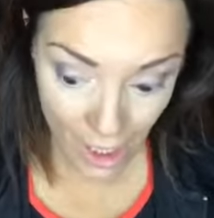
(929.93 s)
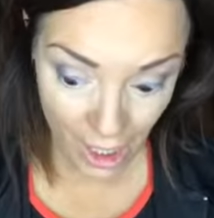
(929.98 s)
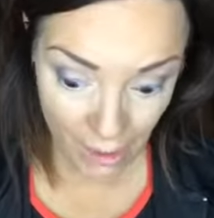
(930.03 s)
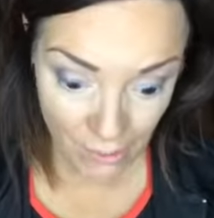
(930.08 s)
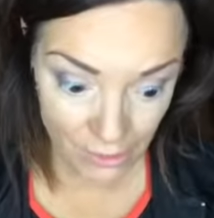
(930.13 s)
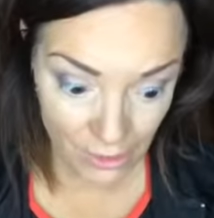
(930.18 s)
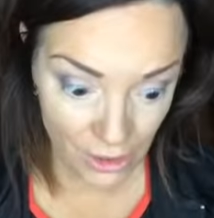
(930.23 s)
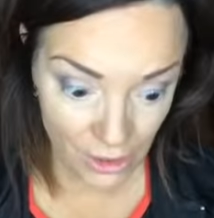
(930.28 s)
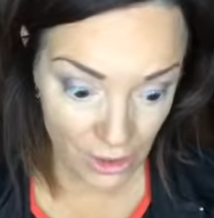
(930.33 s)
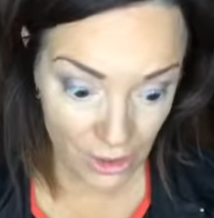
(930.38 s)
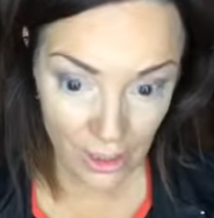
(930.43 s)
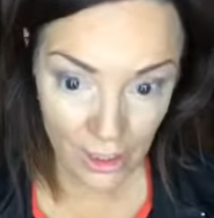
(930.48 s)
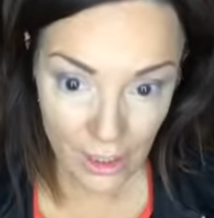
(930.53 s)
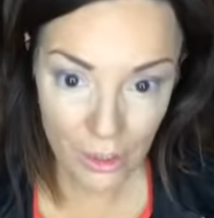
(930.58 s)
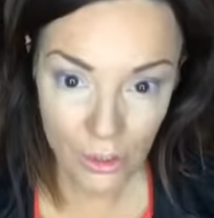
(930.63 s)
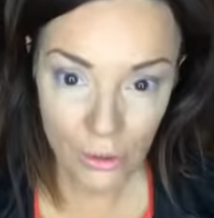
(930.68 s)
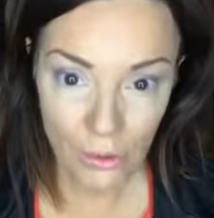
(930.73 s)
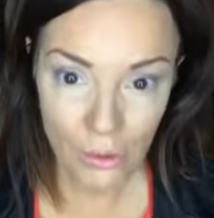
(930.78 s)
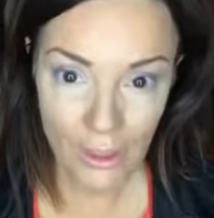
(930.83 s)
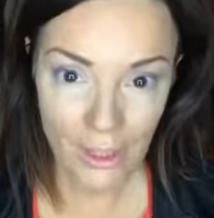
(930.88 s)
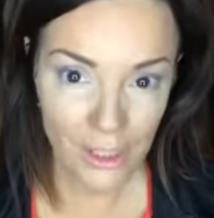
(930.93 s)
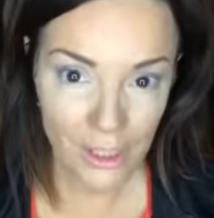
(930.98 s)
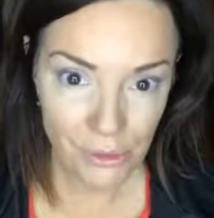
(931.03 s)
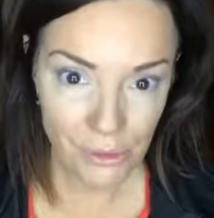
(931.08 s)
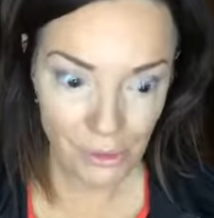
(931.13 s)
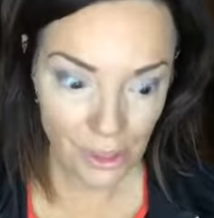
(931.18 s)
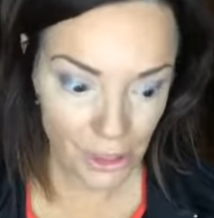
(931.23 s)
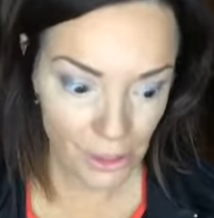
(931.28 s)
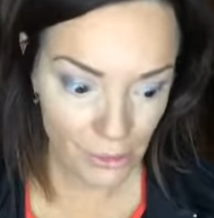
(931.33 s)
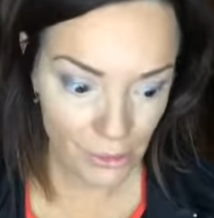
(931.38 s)
I just like you go to a nice
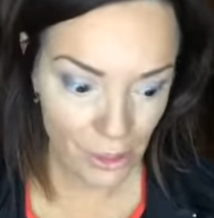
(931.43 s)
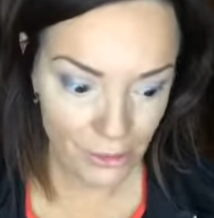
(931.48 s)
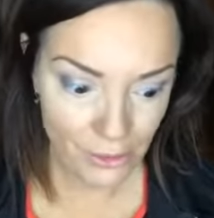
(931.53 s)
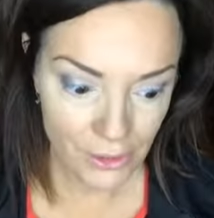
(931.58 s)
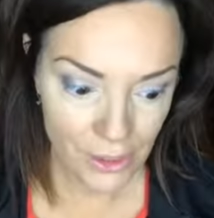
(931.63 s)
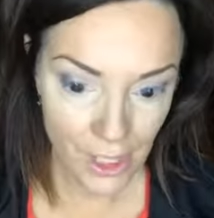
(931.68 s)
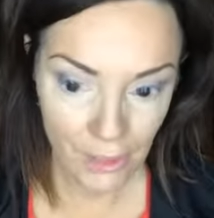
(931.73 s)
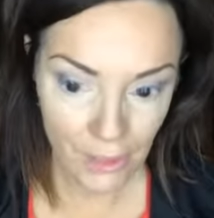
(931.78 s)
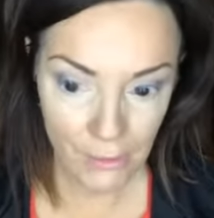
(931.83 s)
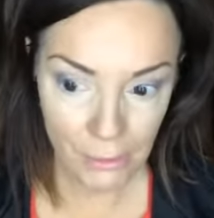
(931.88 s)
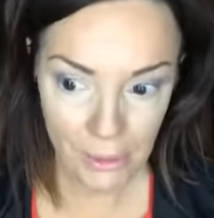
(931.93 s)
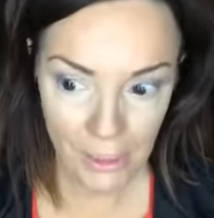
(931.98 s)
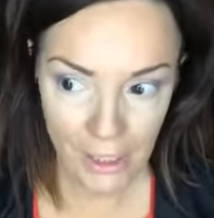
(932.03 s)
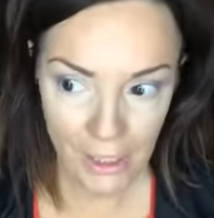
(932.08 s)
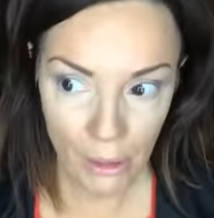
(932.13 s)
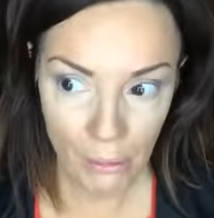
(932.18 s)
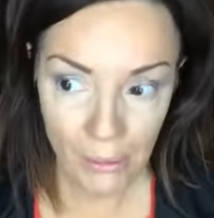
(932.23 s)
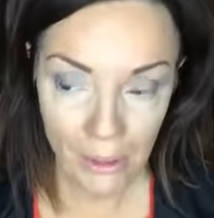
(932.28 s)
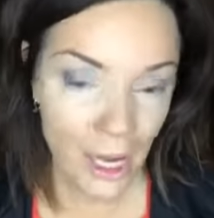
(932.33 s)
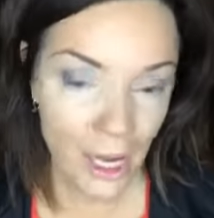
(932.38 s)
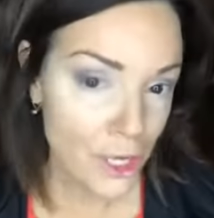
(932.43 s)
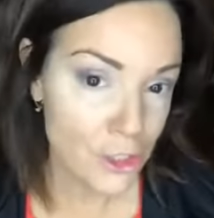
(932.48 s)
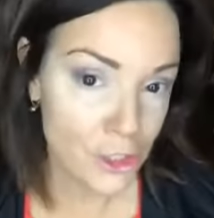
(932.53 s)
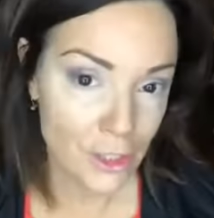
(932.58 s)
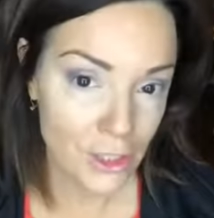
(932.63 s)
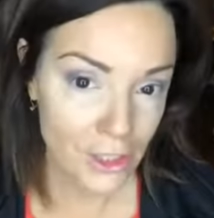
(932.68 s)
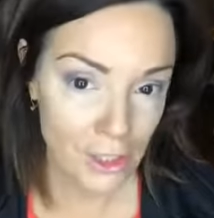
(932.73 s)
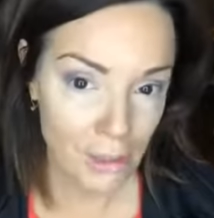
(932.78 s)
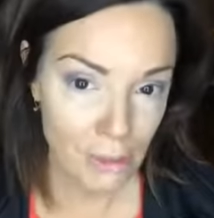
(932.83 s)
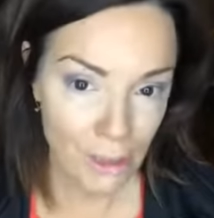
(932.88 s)
restaurant and you tell everybody, oh my gosh,
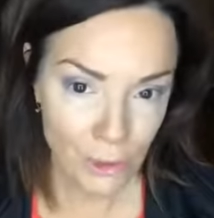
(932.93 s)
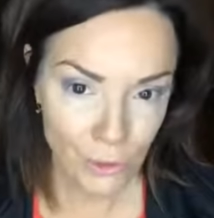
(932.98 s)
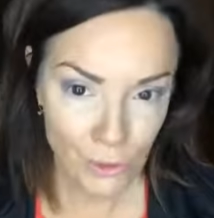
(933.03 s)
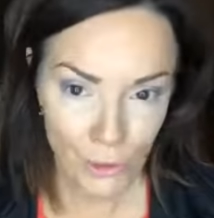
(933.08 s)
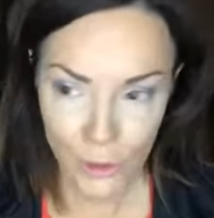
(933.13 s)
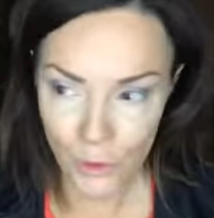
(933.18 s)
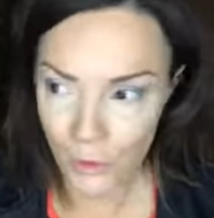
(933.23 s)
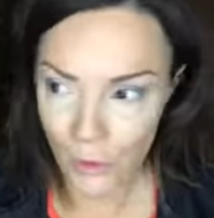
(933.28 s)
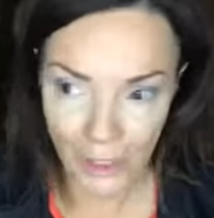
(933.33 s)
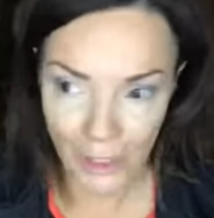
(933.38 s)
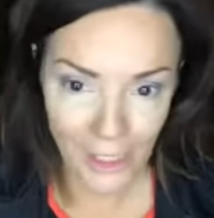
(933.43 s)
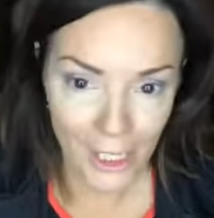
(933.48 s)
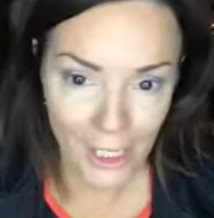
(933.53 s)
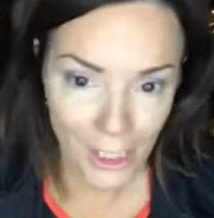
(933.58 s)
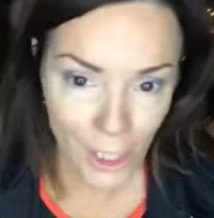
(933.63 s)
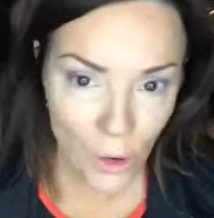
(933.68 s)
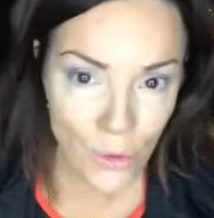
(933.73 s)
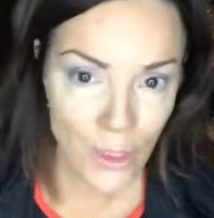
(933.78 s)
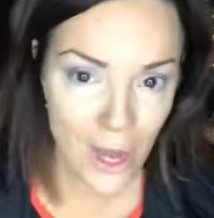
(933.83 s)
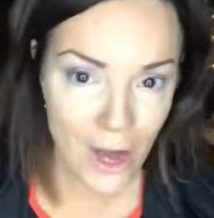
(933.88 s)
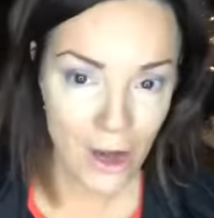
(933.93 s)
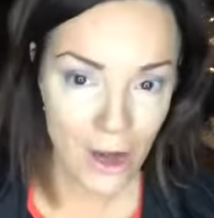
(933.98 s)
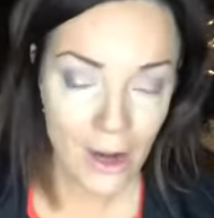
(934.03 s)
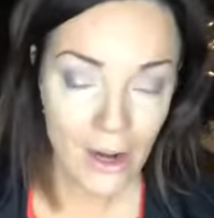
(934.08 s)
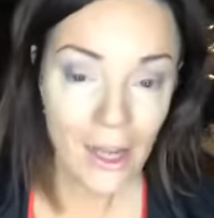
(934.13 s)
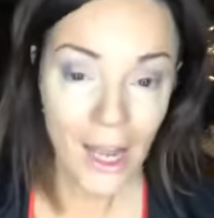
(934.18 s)
this is the best restaurant. You got to go there.